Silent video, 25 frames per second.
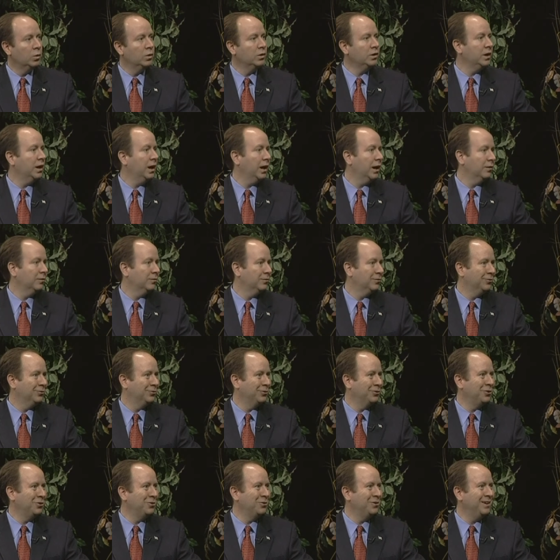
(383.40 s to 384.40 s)
well, yes.
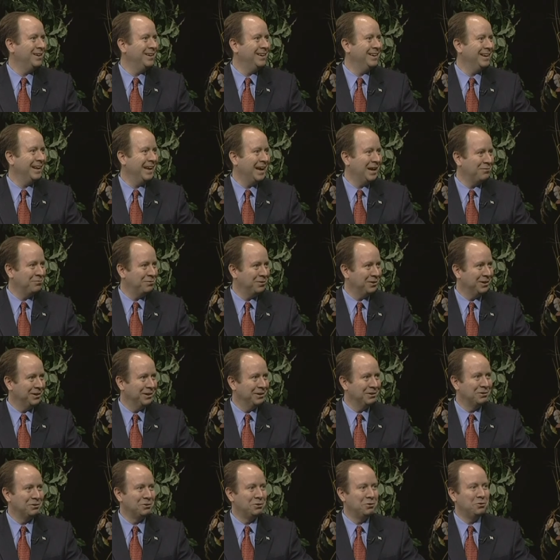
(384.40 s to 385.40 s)
So you need an
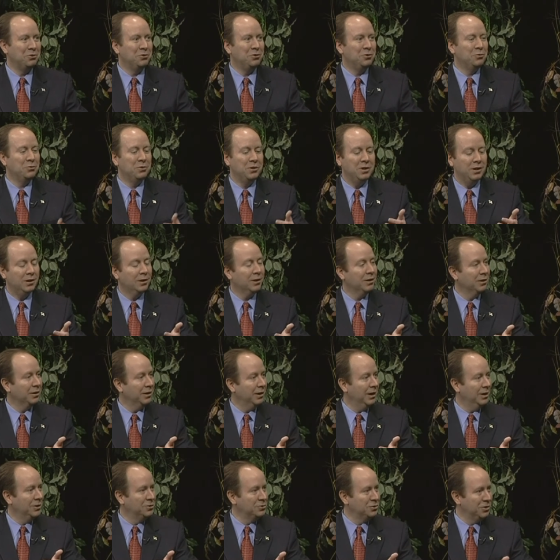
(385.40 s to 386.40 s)
advocate. You, you need
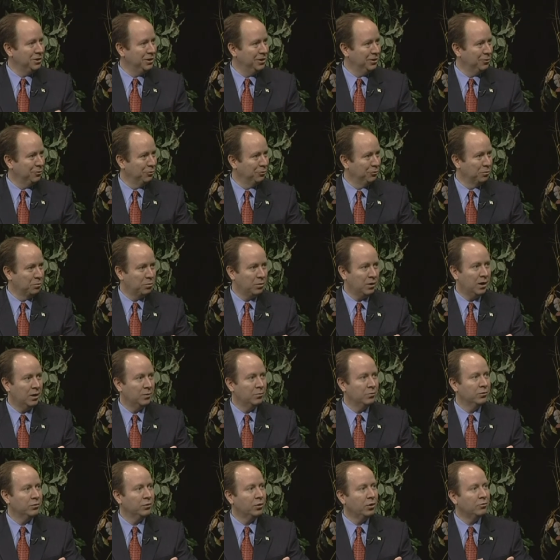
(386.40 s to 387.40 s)
an engineer who's a
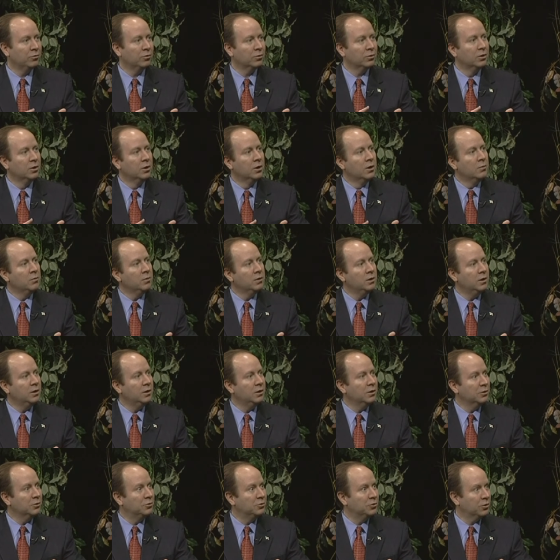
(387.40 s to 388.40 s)
problem solver. You need
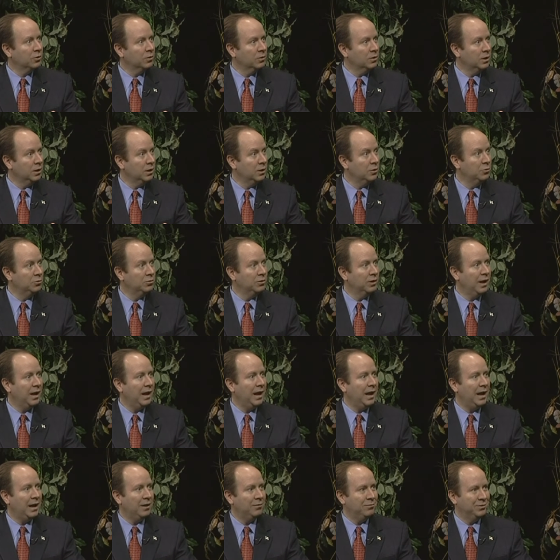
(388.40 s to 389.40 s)
an attorney who's an
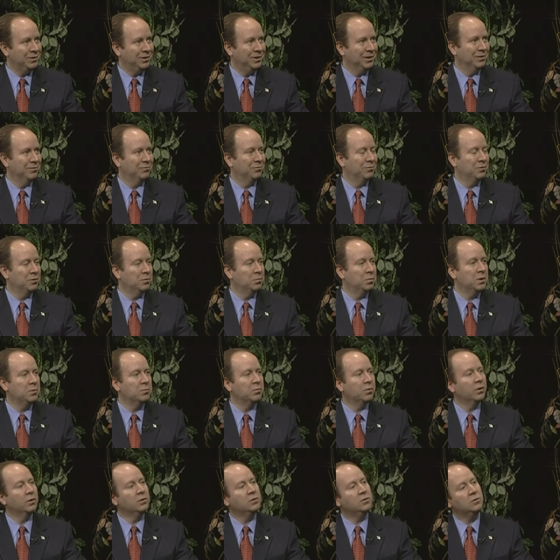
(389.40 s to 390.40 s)
advocate for your
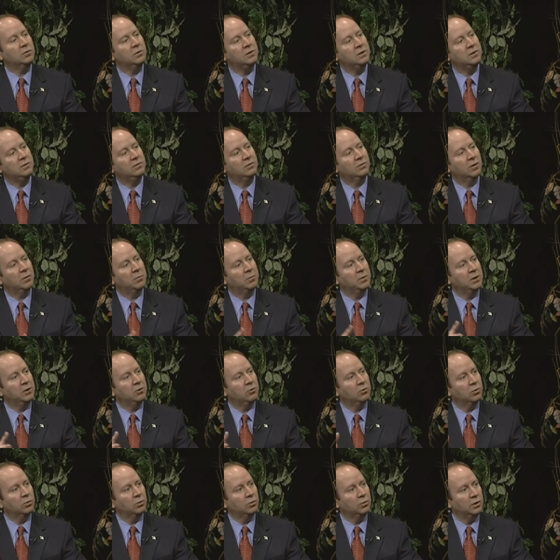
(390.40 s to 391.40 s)
people. And you need somebody
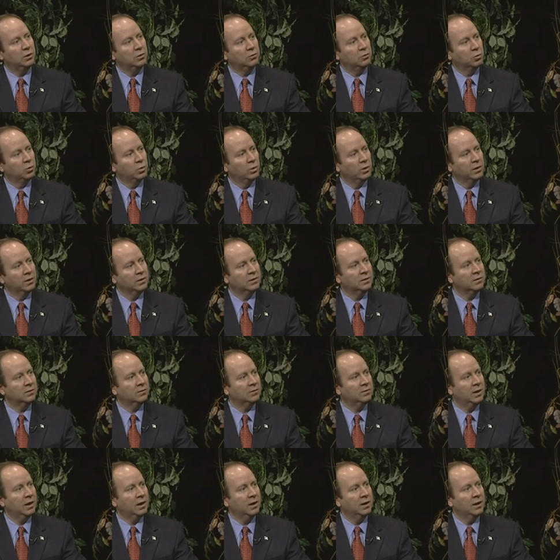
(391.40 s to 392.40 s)
who is willing to
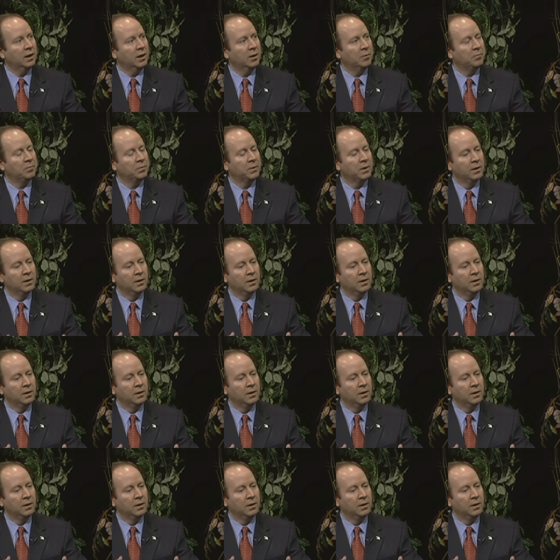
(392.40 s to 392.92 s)
stand up.